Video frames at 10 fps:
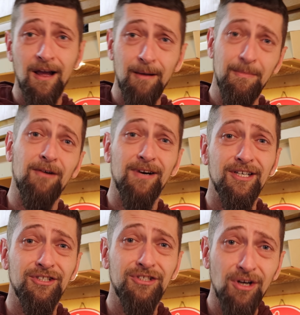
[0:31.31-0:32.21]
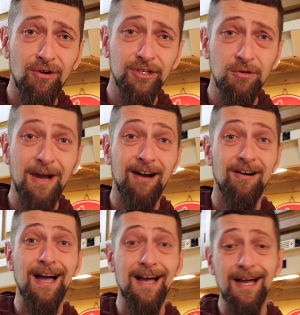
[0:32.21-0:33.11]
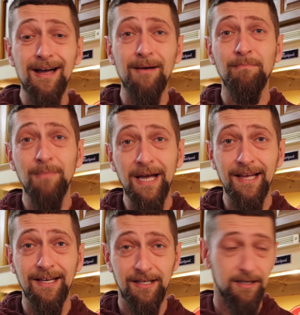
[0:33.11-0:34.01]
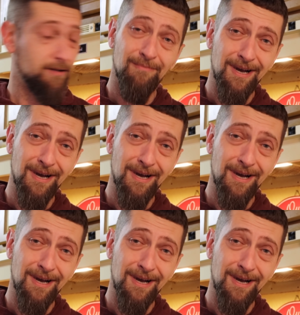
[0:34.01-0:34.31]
I'm about ready to show you how I make